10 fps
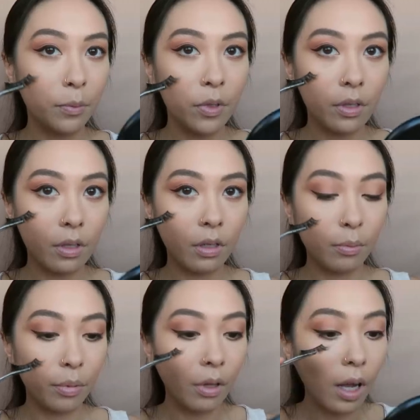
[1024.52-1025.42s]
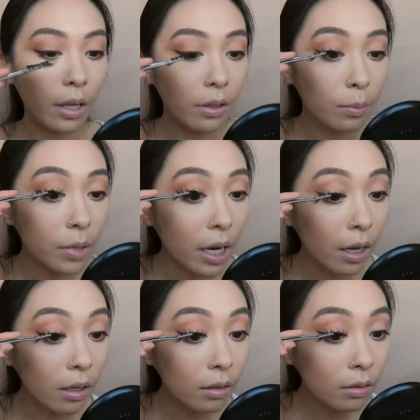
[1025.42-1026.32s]
Just gonna apply them
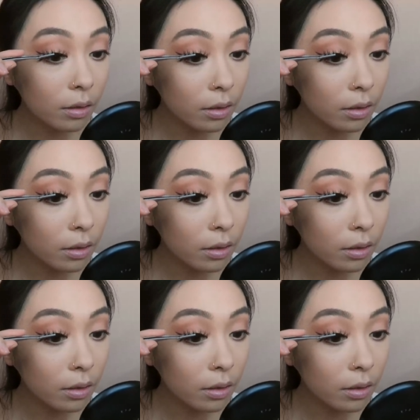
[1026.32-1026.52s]
now.